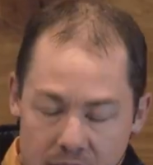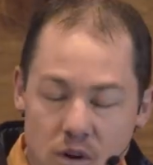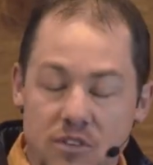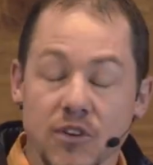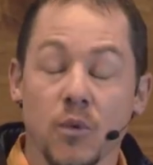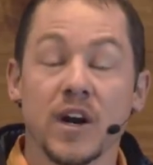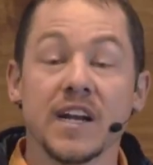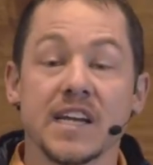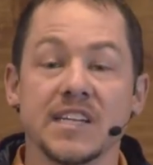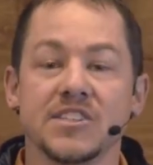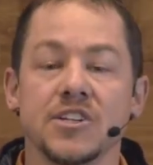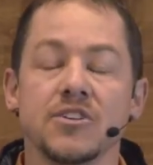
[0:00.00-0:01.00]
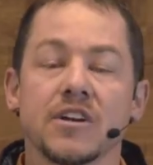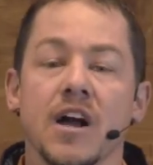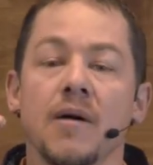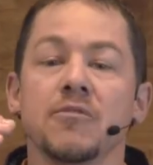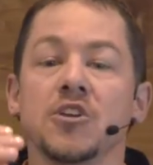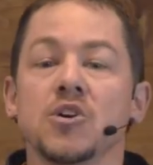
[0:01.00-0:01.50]
So we're going to continue to
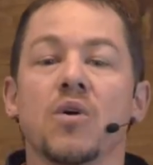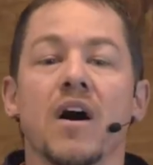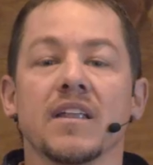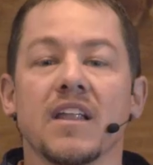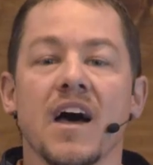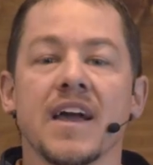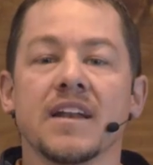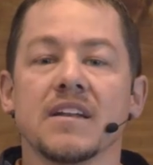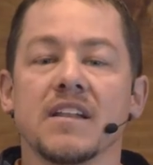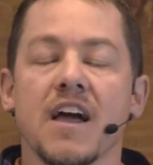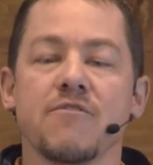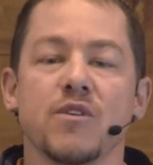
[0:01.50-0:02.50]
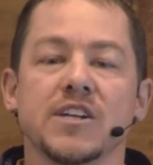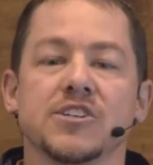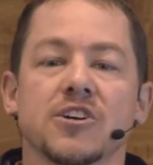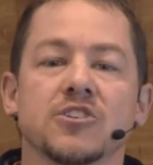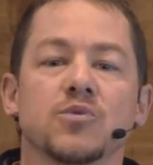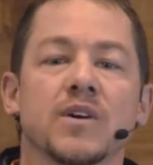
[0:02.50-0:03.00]
come to you online, Lifeway
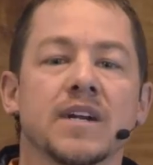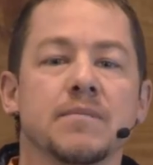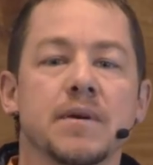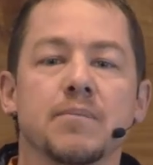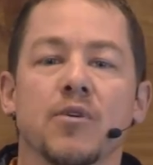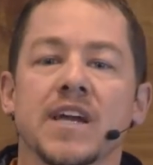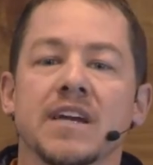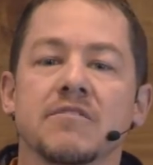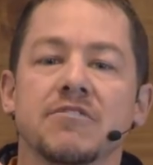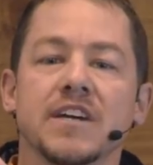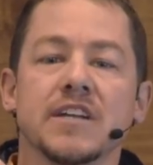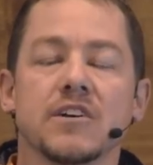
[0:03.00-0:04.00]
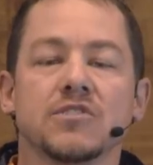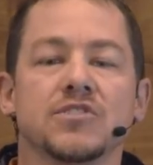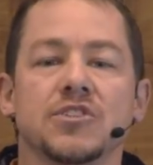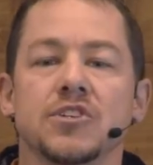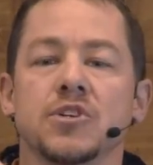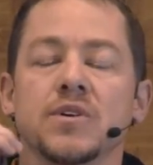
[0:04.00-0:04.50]
Church. We're going to be bringing videos
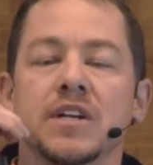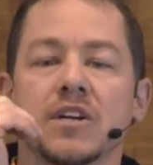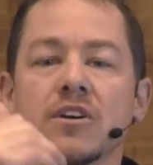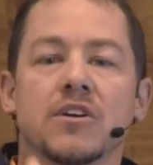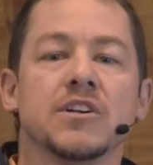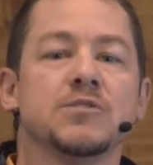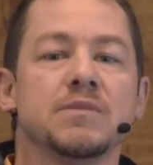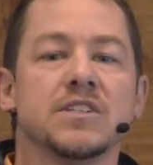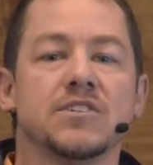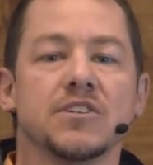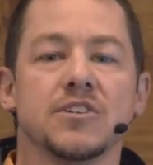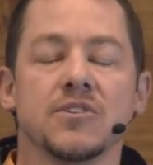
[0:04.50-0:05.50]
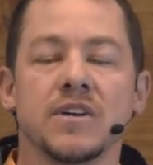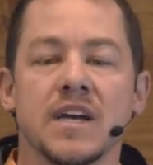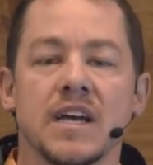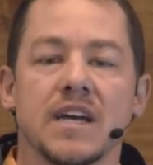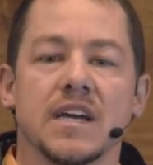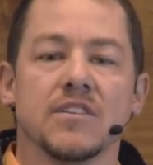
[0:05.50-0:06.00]
to you and encouragement to you.
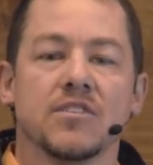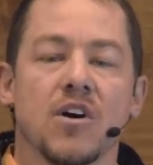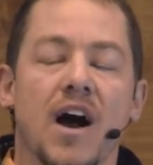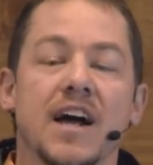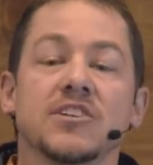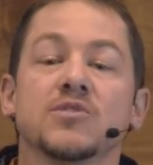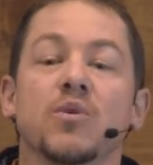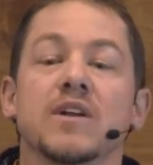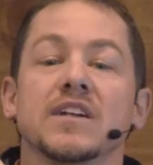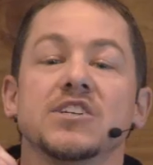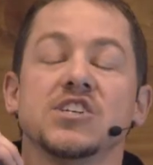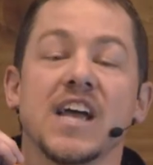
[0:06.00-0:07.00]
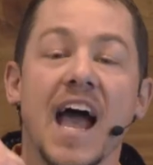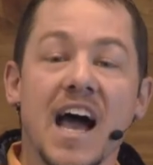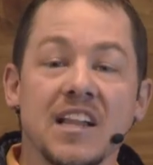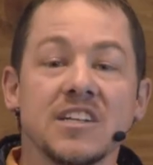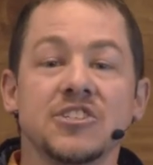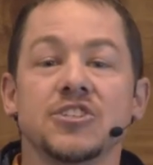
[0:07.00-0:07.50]
And so I just want to
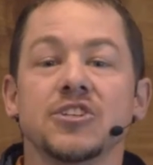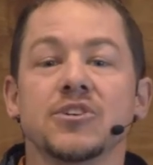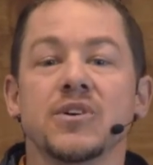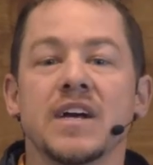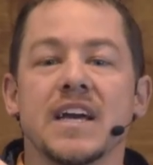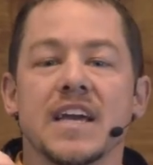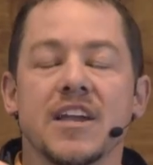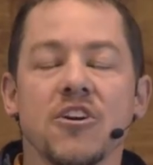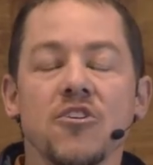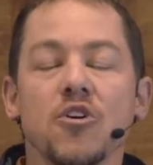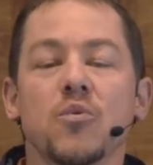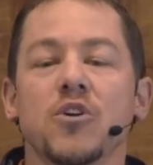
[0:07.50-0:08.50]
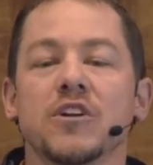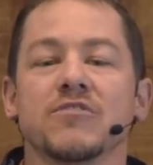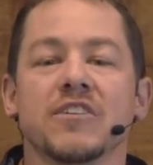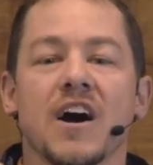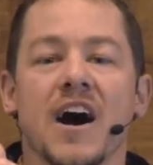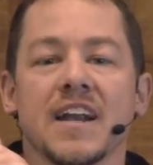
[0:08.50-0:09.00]
challenge you, hear the word of
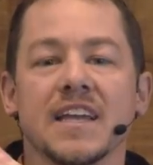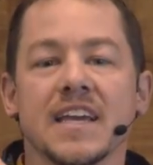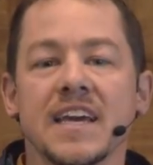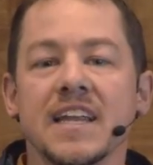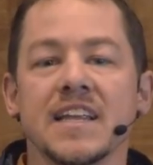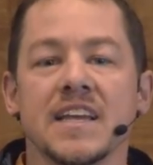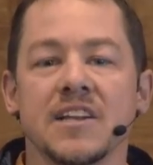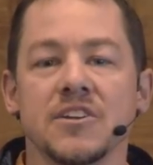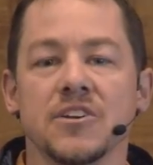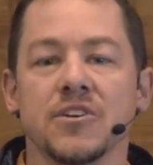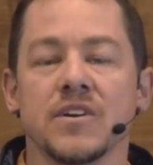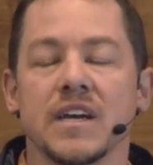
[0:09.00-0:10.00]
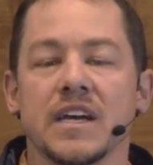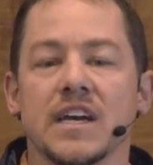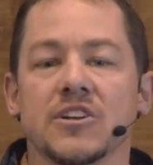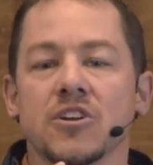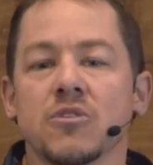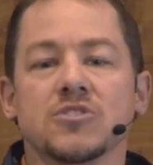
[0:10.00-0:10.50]
God, get it in you,
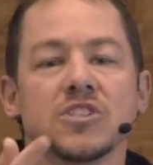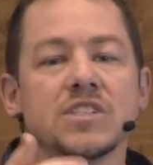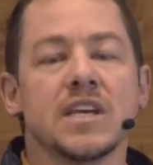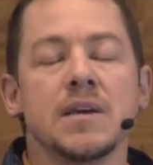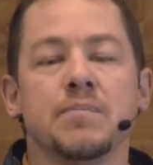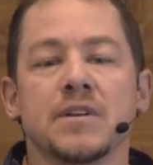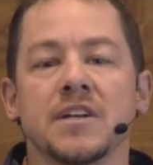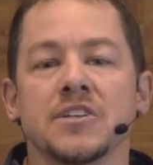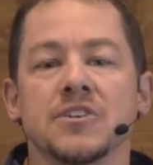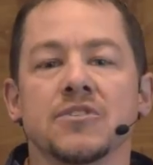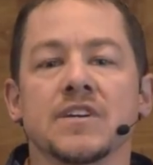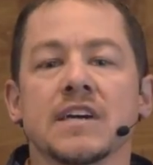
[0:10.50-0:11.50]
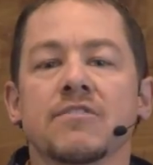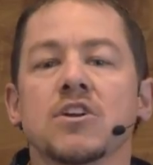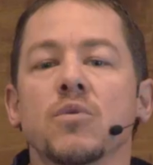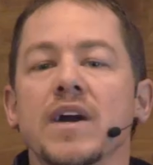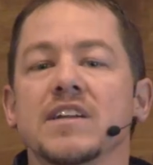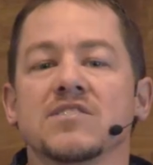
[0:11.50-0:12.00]
and don't just keep it in you. Give it
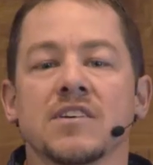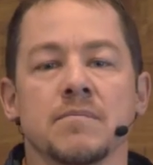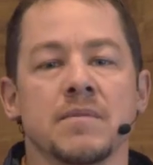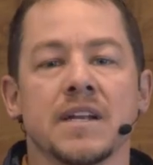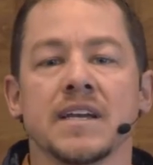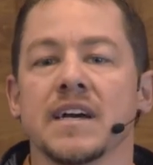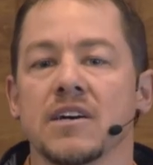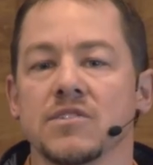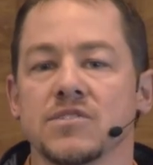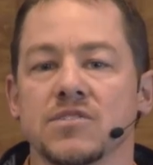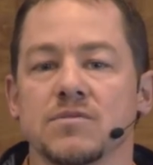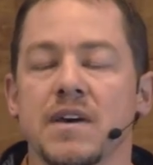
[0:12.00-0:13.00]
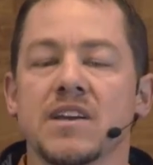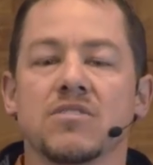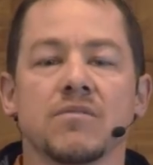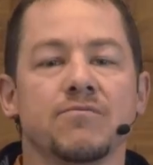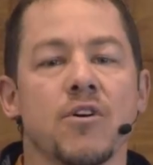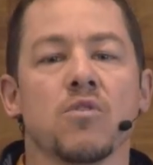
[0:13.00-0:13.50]
away to somebody else. Make
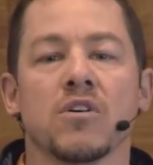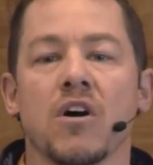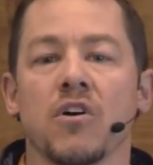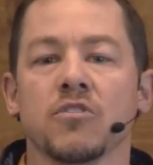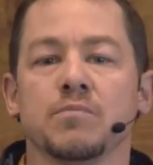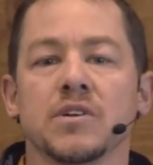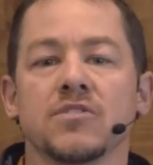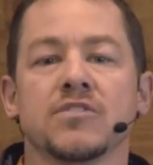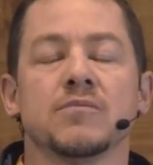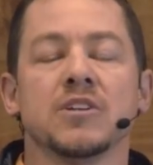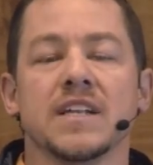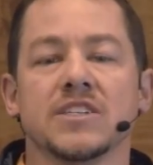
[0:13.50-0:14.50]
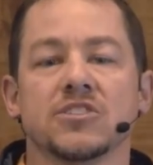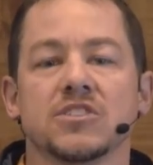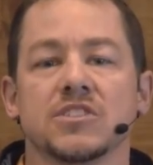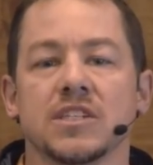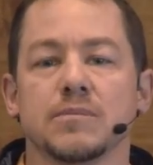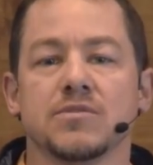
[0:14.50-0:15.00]
some phone calls, build some
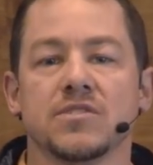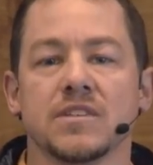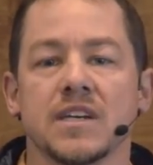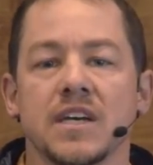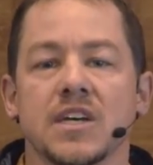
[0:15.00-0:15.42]
relationships.